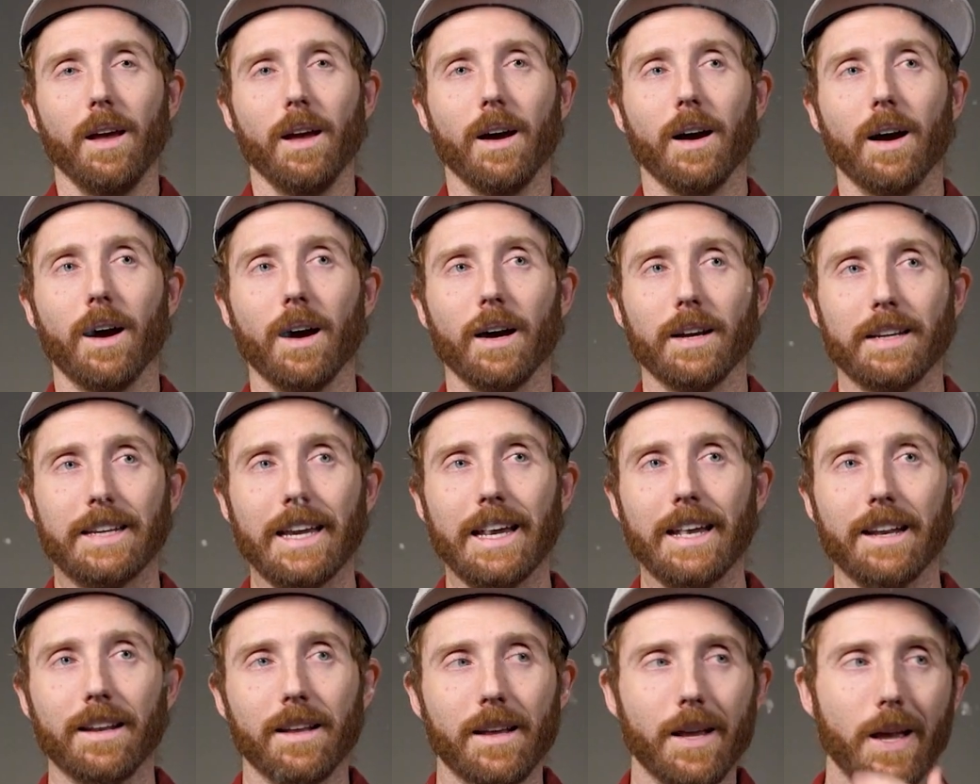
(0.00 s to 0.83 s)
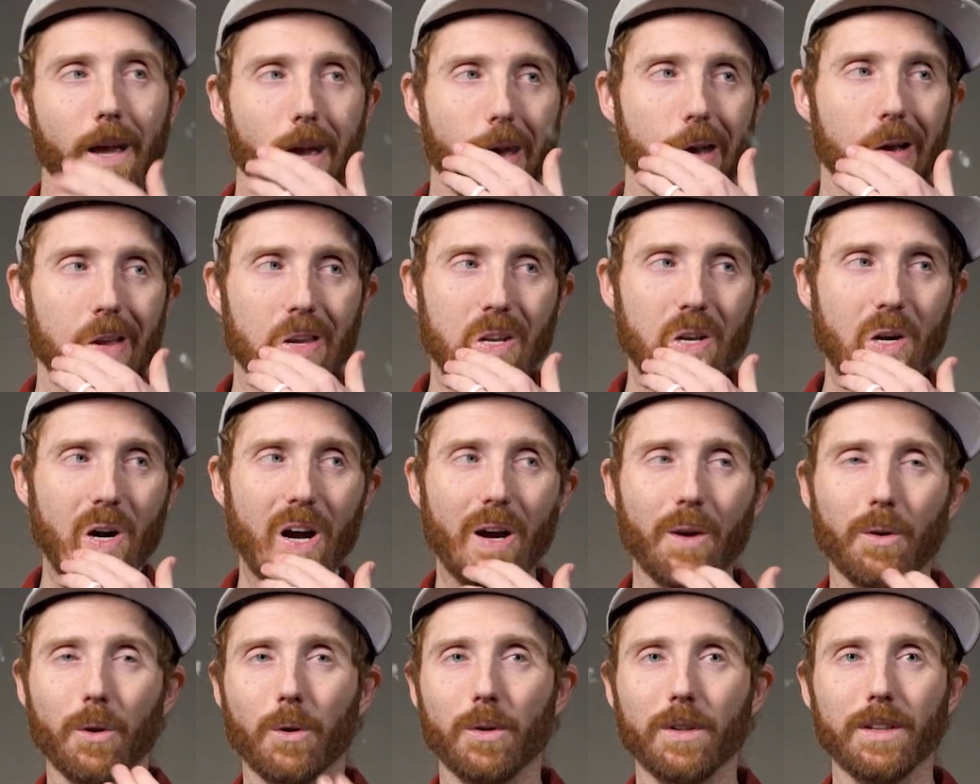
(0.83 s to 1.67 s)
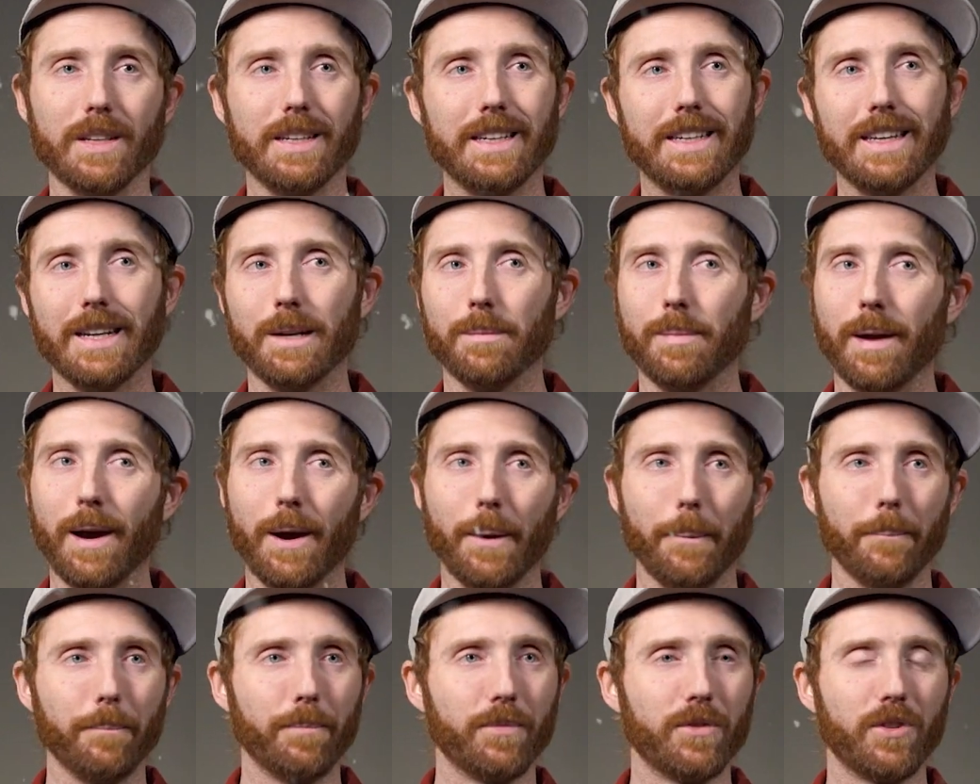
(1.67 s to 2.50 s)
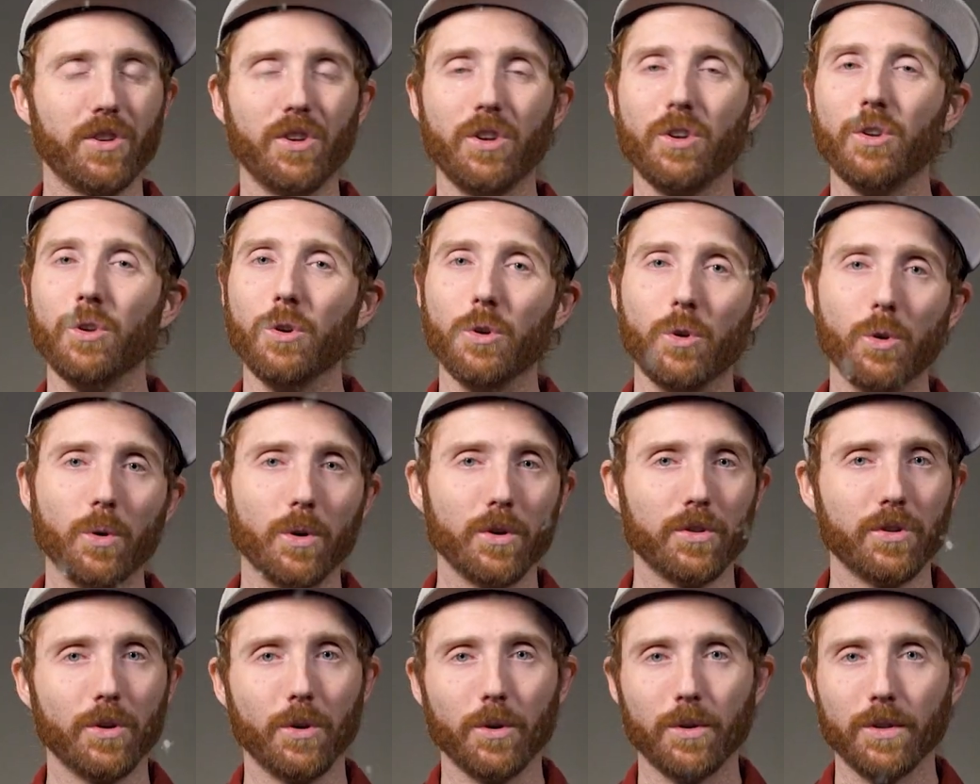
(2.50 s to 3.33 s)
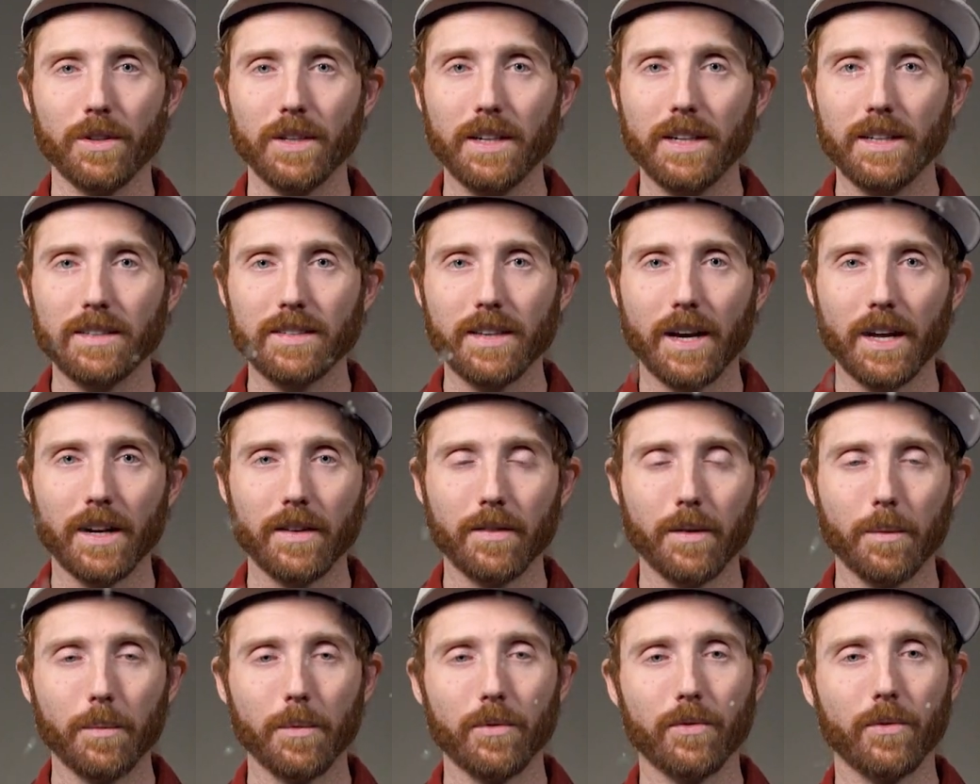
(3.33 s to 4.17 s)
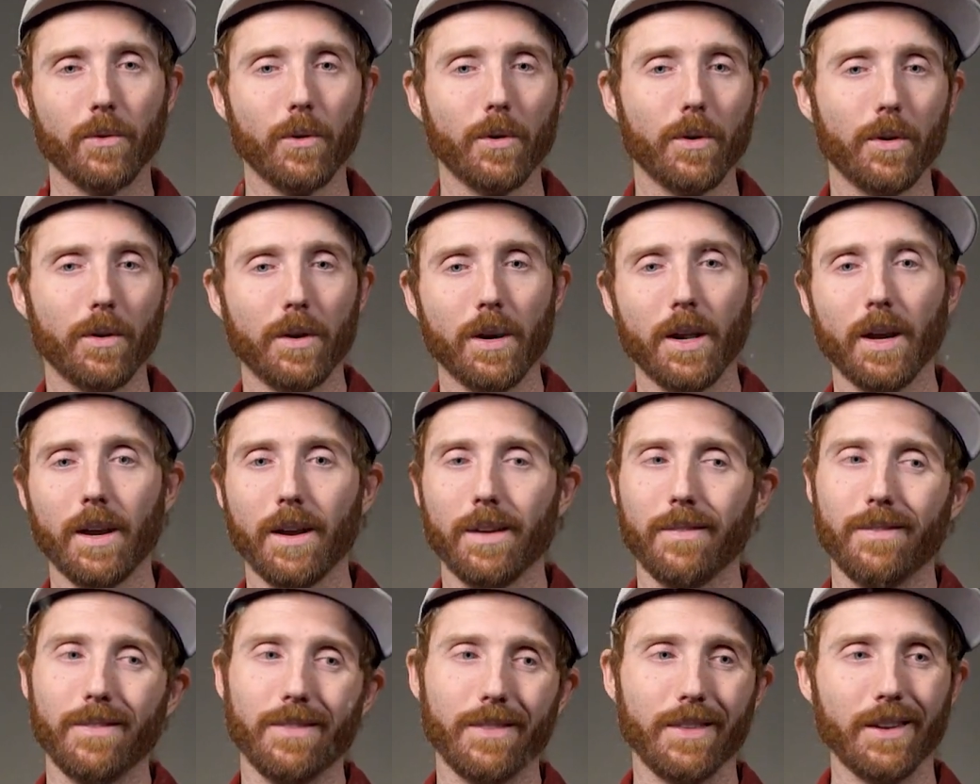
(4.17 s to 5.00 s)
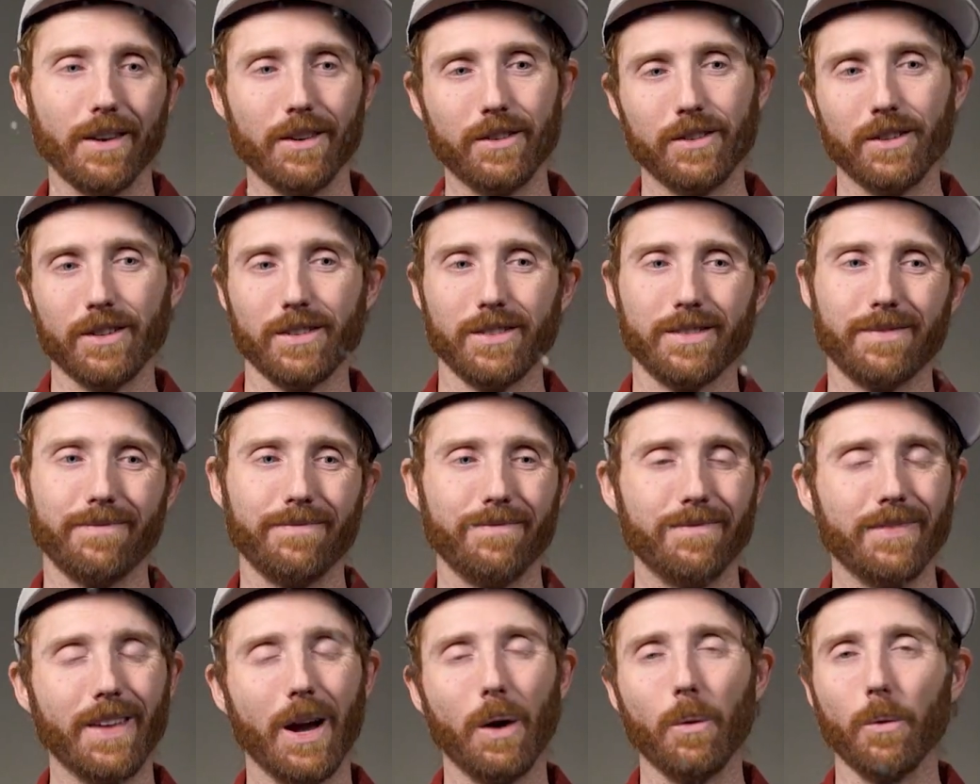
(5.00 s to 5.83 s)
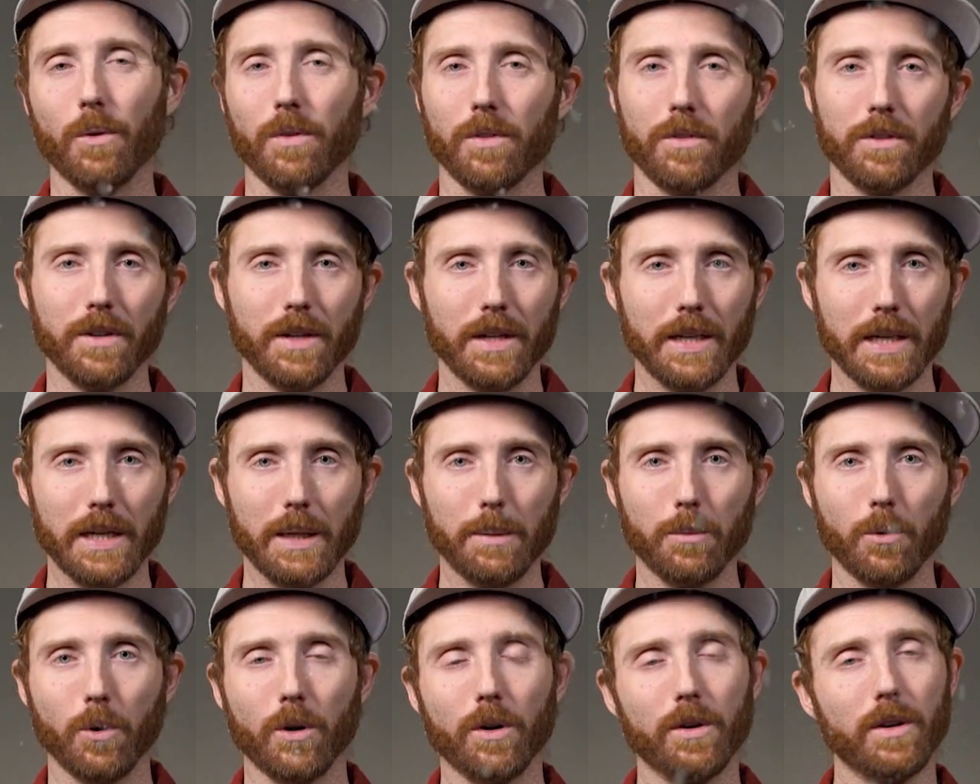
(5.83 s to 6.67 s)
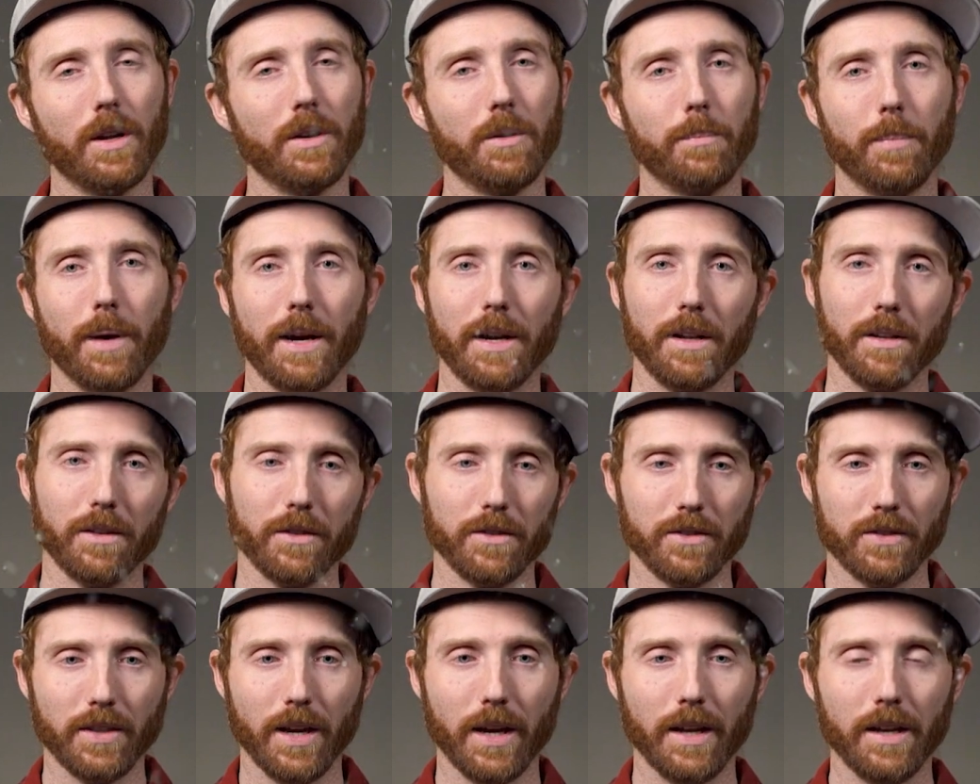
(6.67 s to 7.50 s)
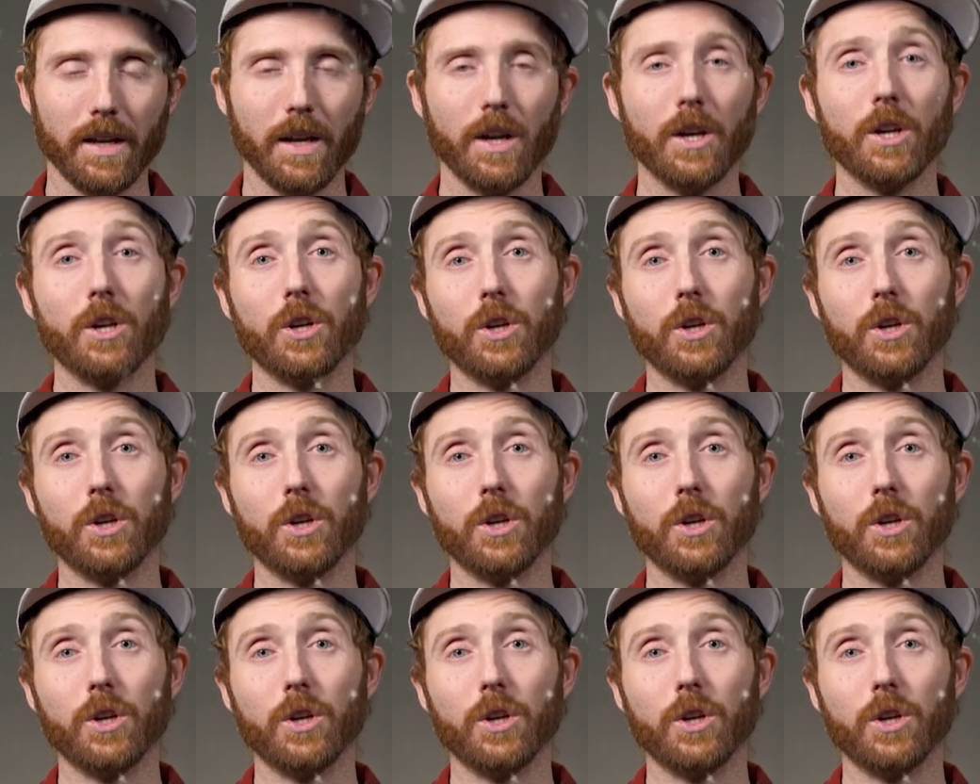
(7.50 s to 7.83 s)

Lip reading: Again, you know, I would only get about 2 or so cleanings out of them before they're just not worth cleaning anymore and I'd buy another set.